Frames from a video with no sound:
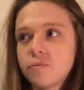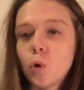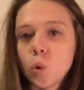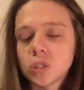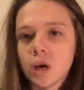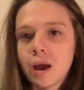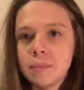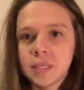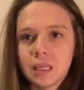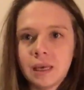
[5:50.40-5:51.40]
4
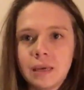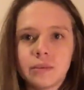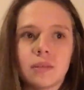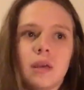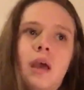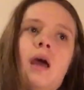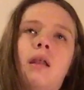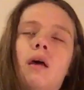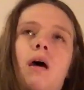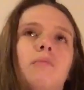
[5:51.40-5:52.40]
times at least,
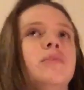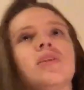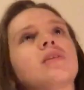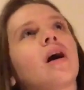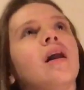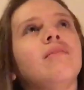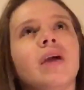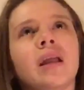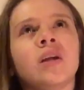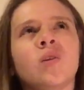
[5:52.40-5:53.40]
and I'm just kind of
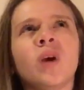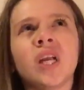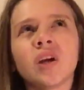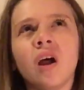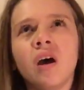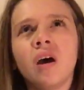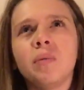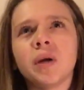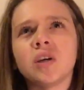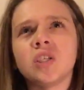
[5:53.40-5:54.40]
getting annoyed at her
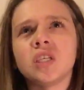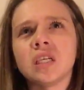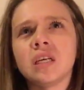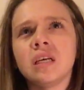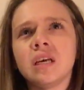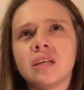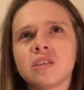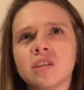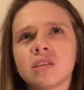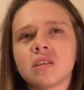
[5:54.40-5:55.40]
because she is
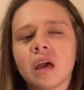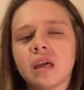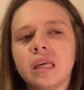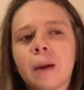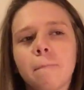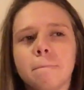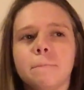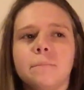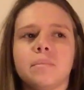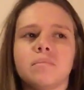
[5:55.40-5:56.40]
just like, yep,
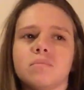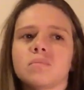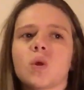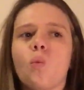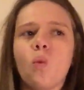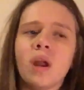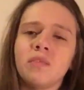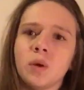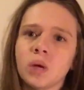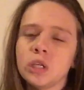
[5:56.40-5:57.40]

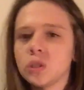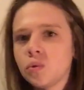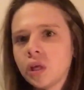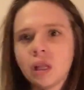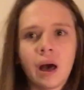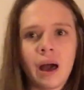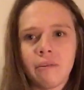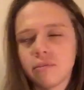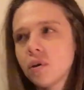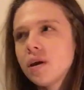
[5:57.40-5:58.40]
whatever you want to do with your
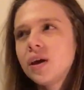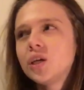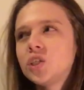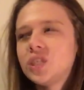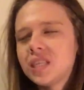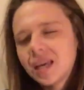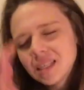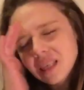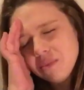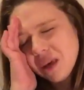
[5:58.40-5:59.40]
life. She
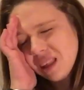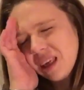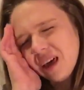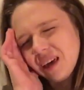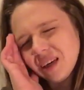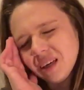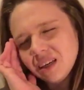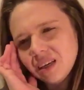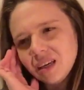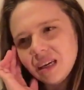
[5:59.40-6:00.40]
said something like,
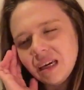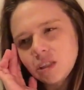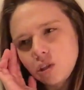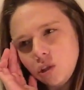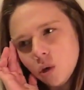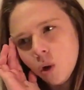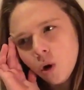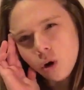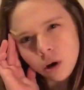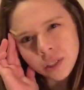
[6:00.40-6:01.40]
it's
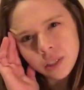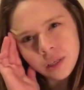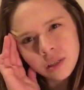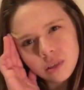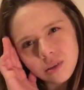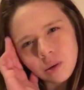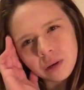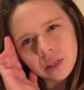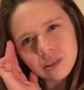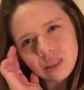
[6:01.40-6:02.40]
your conscience
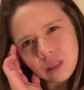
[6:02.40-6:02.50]
or it's